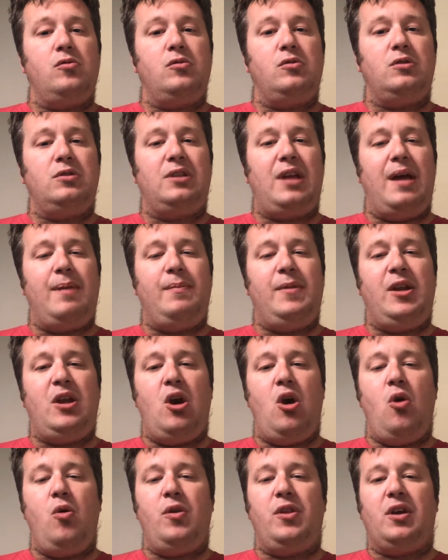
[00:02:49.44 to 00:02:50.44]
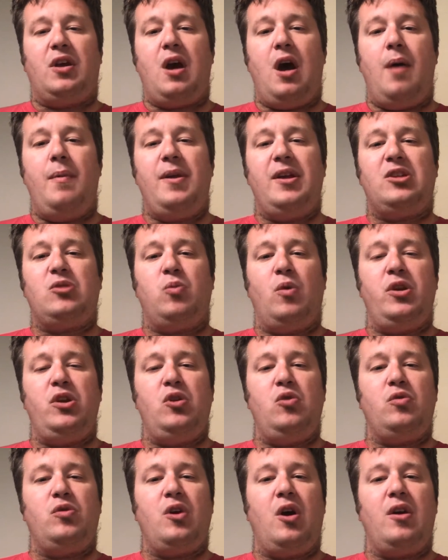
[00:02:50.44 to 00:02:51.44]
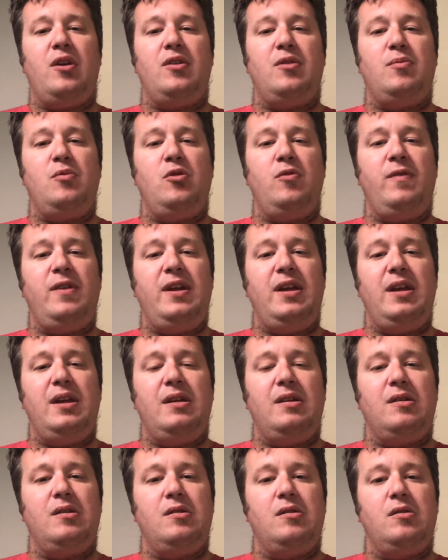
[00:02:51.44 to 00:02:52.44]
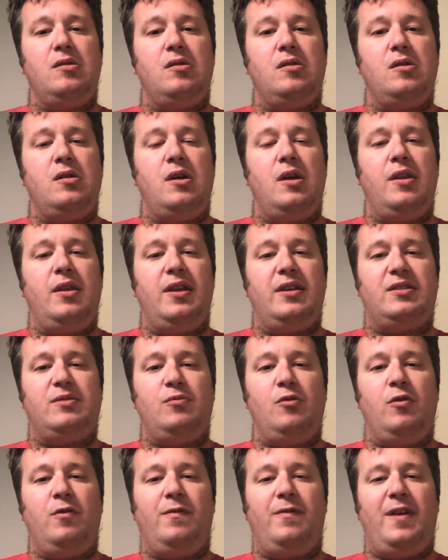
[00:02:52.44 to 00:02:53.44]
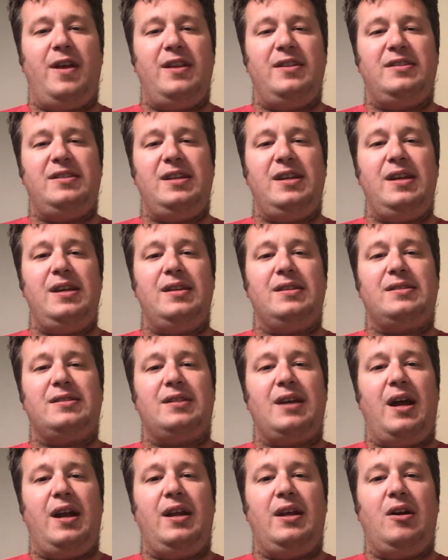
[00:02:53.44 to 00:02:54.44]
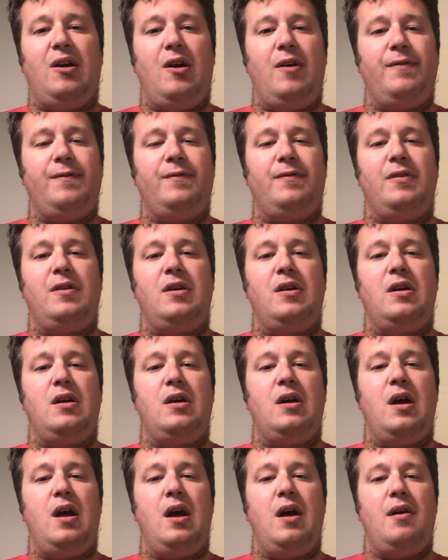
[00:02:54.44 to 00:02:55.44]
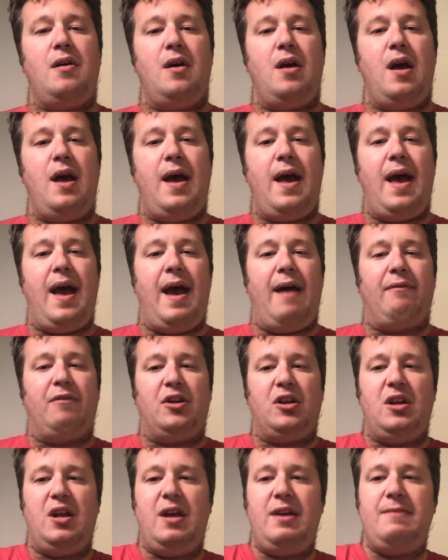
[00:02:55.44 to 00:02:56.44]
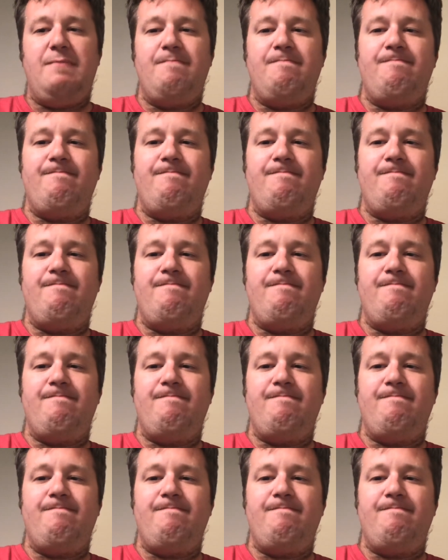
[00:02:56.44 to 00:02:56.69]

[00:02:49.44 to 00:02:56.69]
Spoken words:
Let me know in the comments what you thought of the movie. This is Movie Fan Z signing off. Have a good night.